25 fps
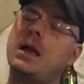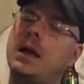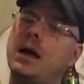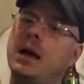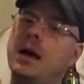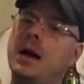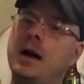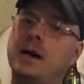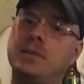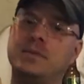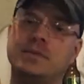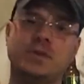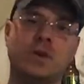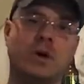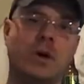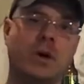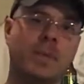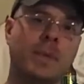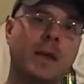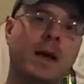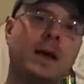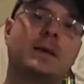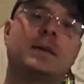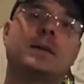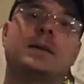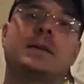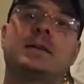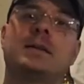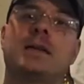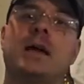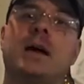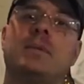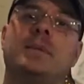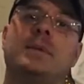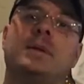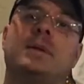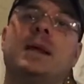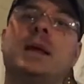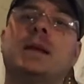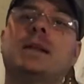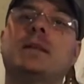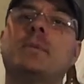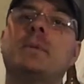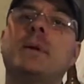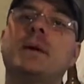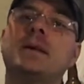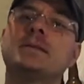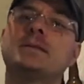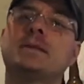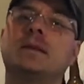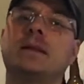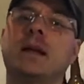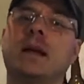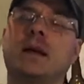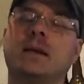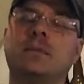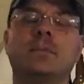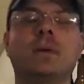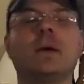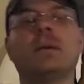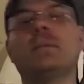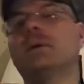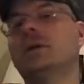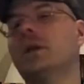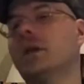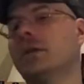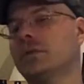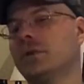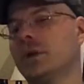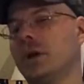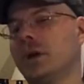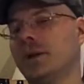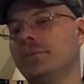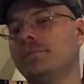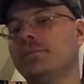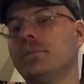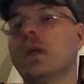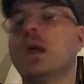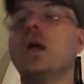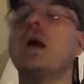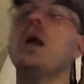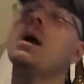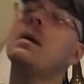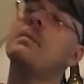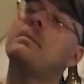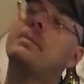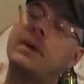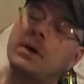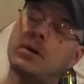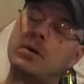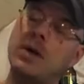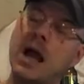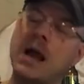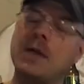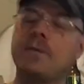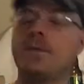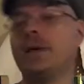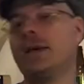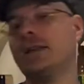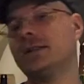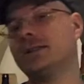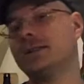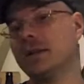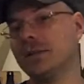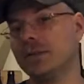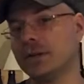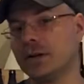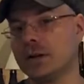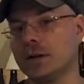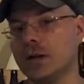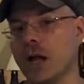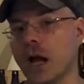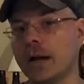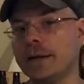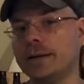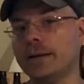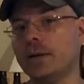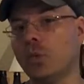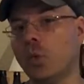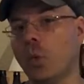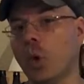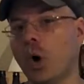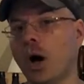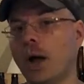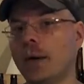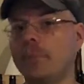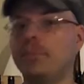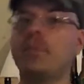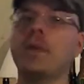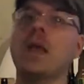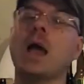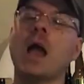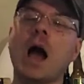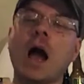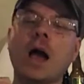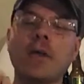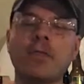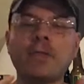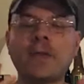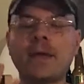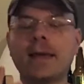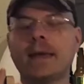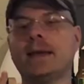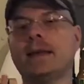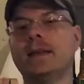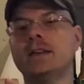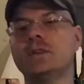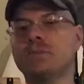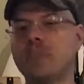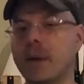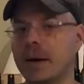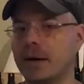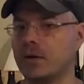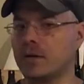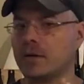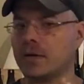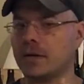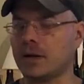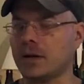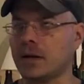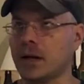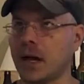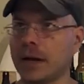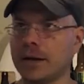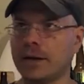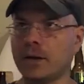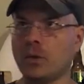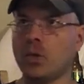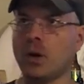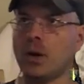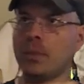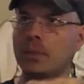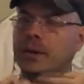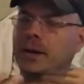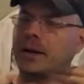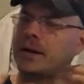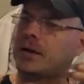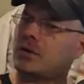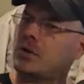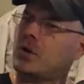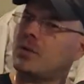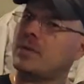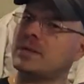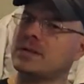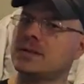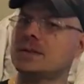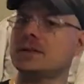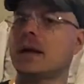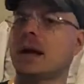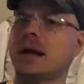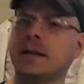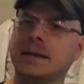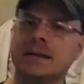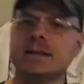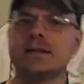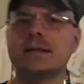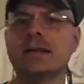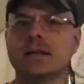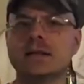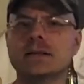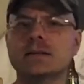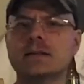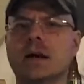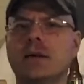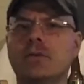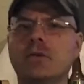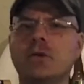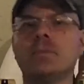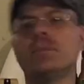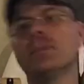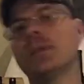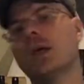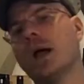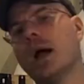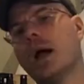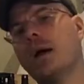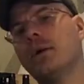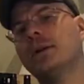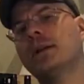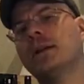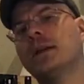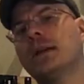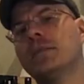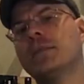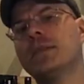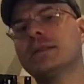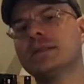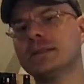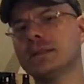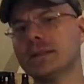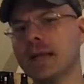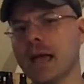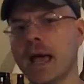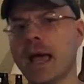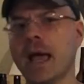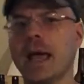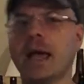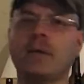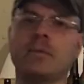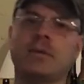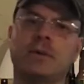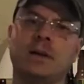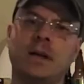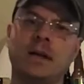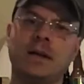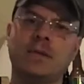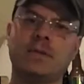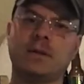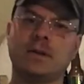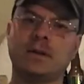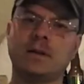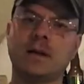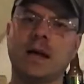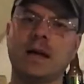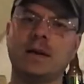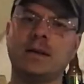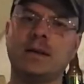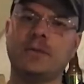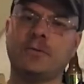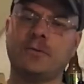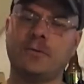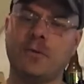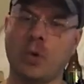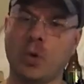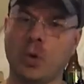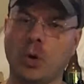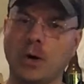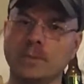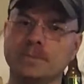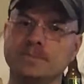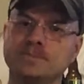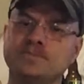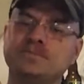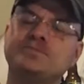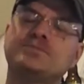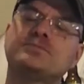So I'm not going to tell them to take the piss today, maybe another day. Beer Advocates give it a 91. I think it is better than a 91, but I don't know if it's a 96 level. I'm going to give this an A. I'm going to give it a 94.